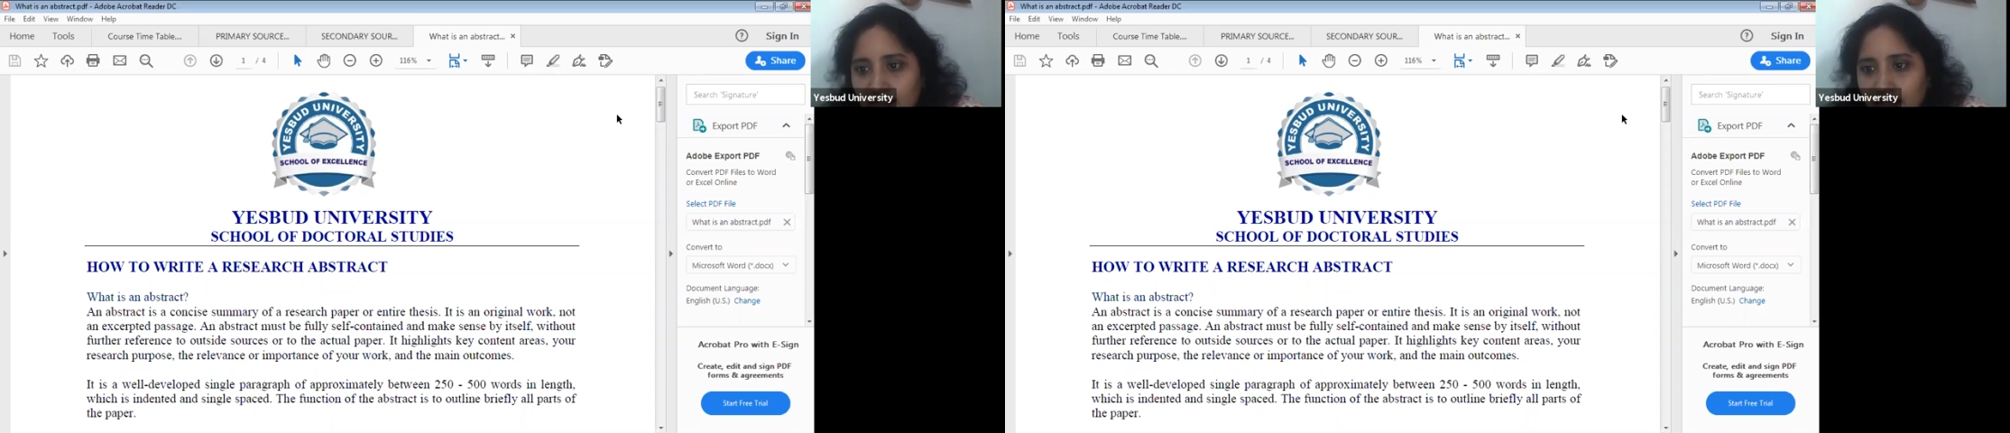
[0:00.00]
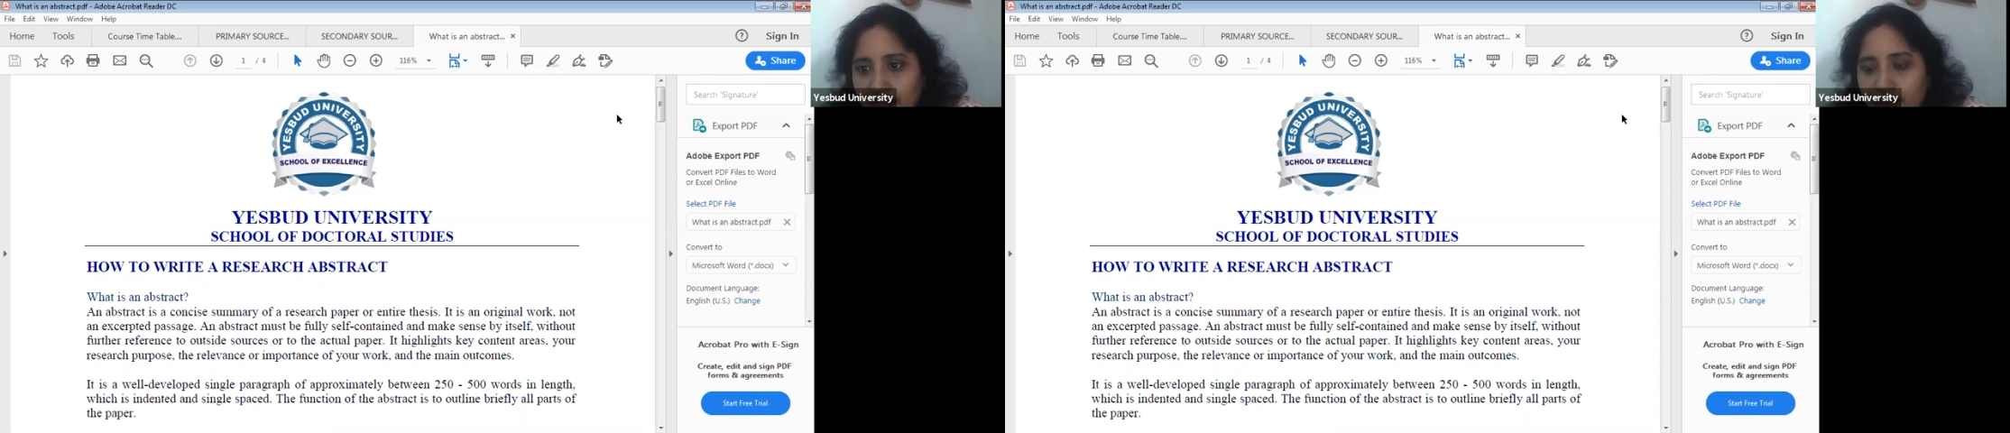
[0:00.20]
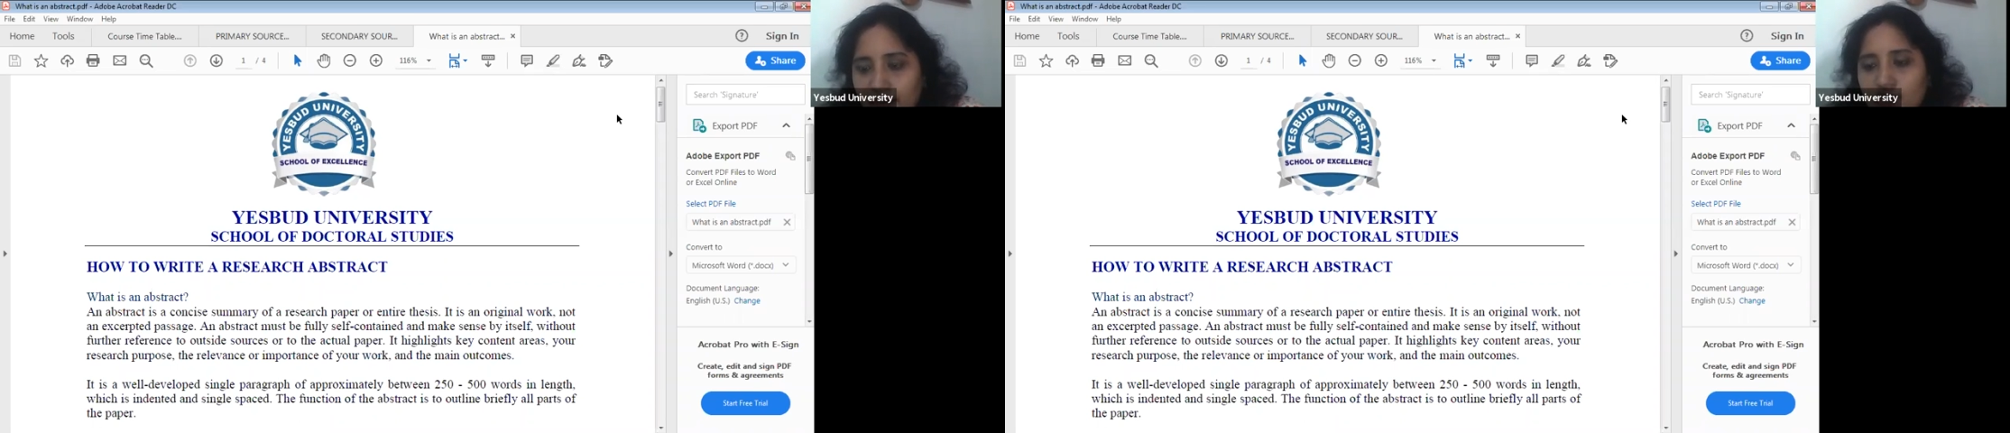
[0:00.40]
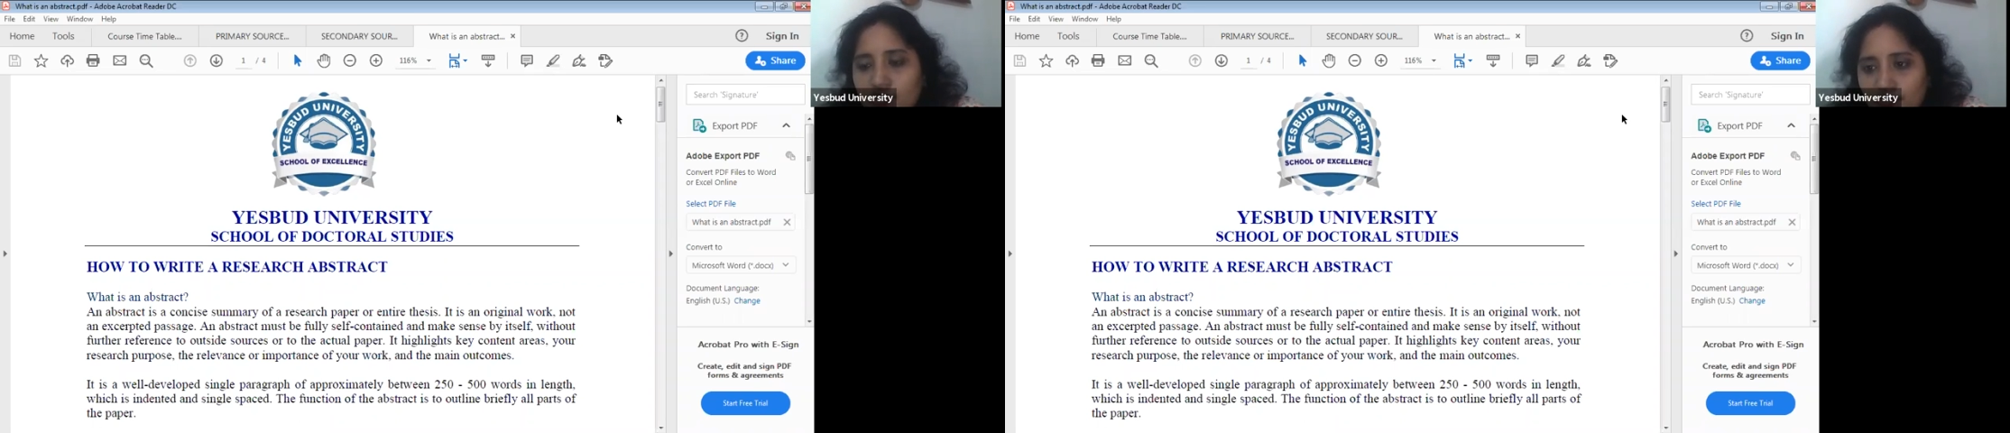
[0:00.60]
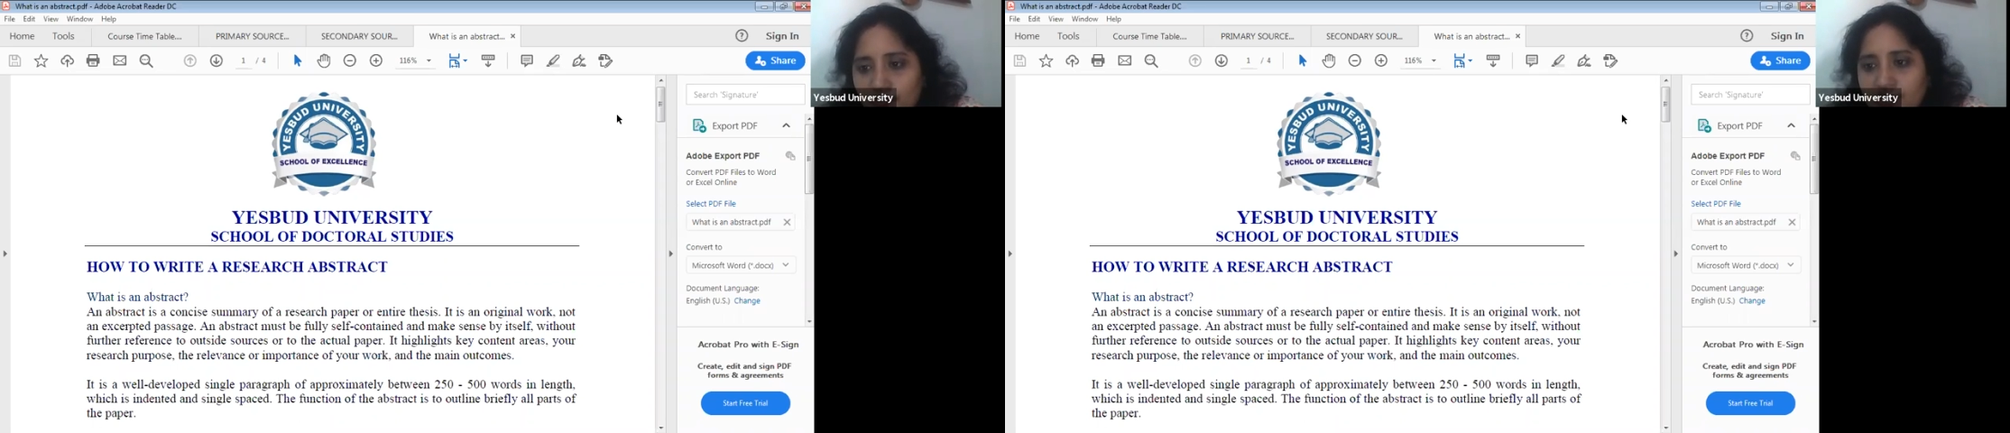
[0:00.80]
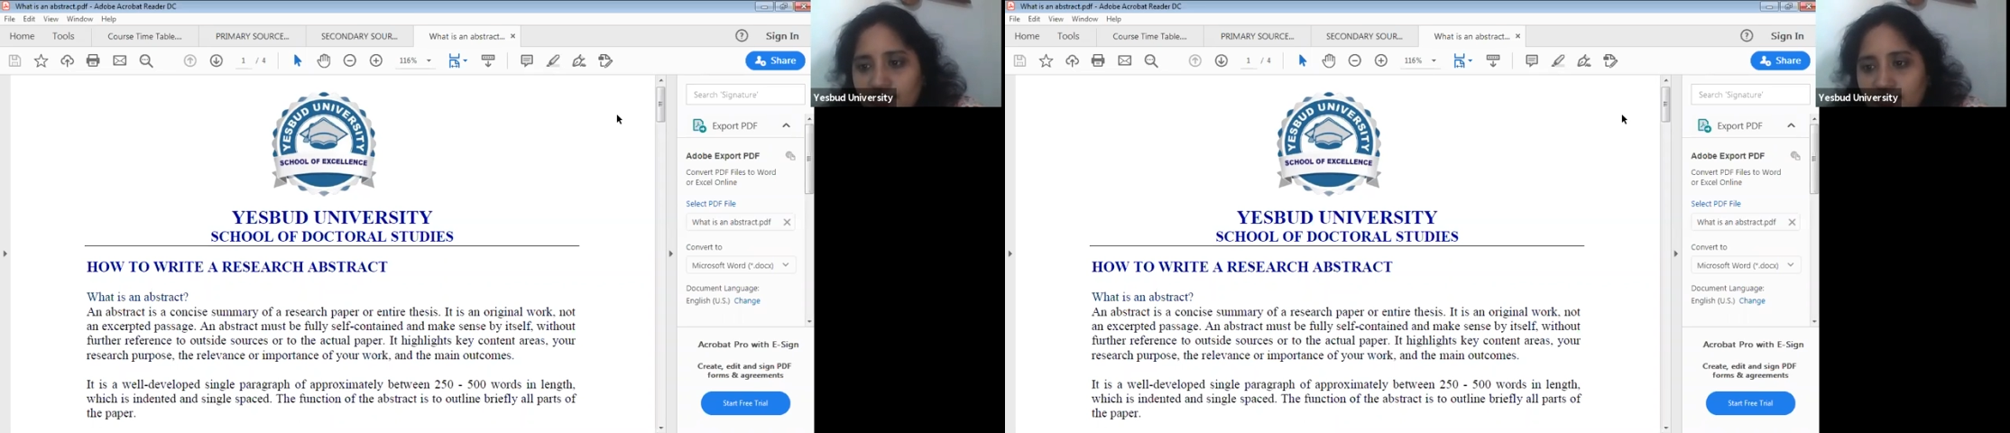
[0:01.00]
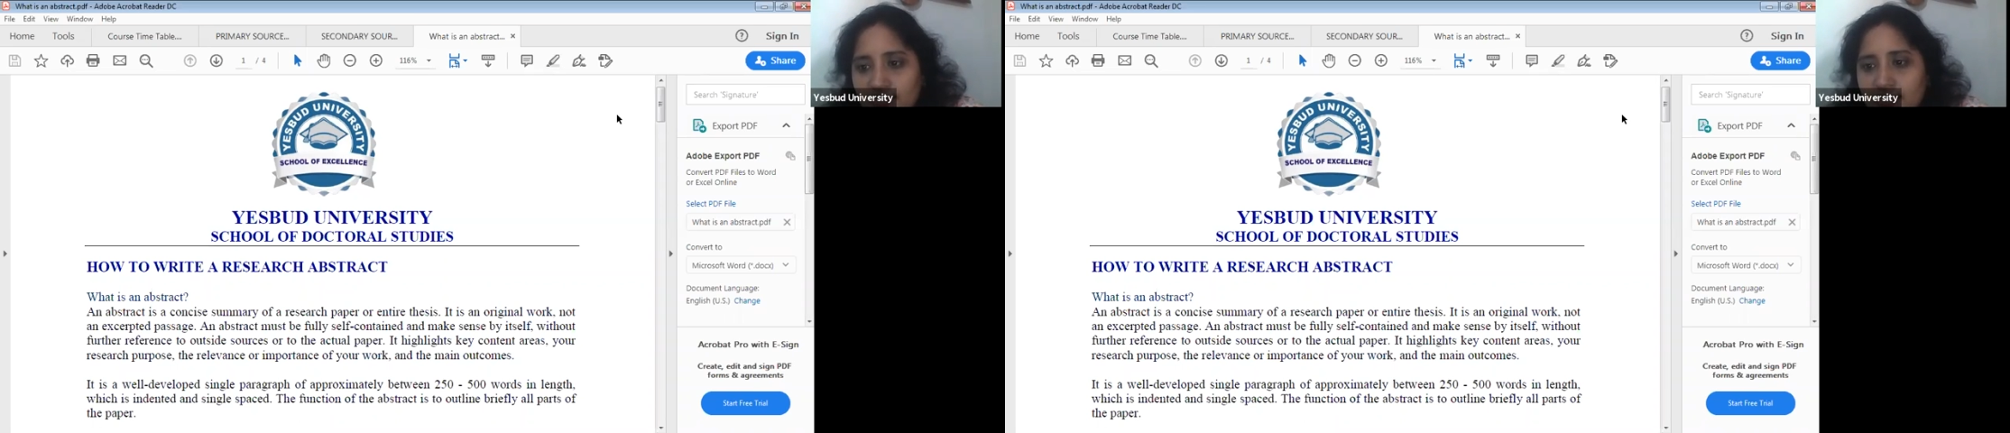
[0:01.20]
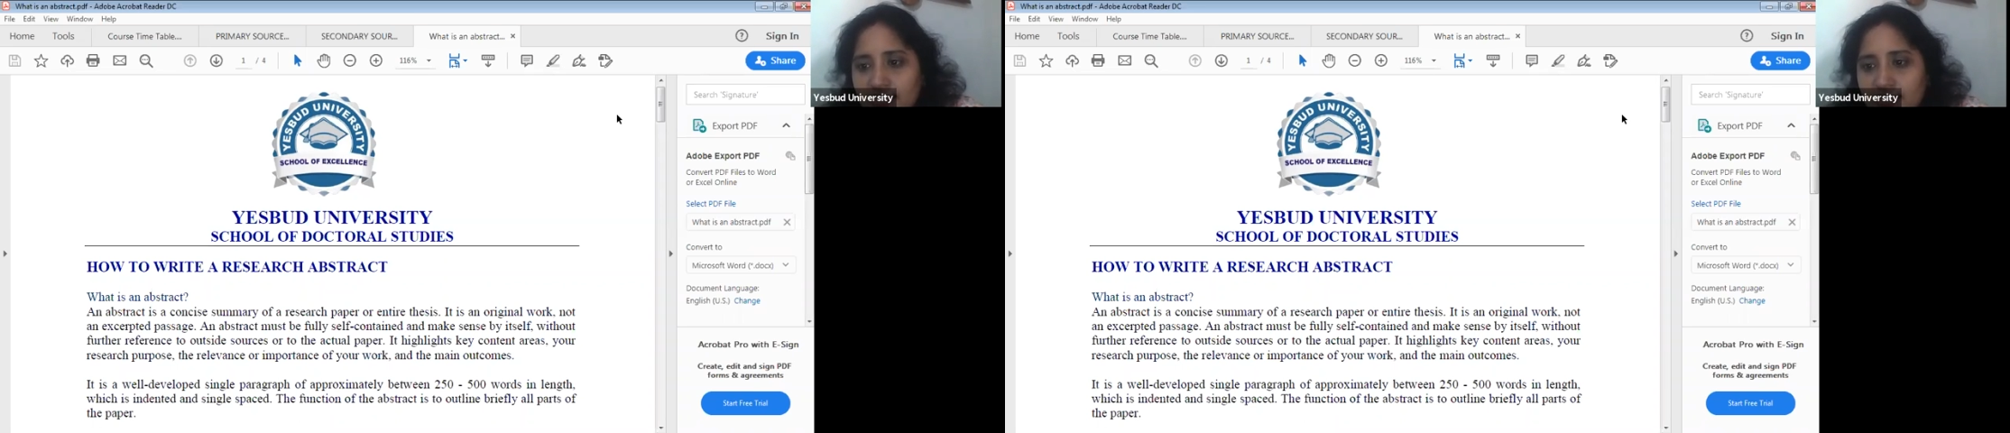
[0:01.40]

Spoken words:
about your questions.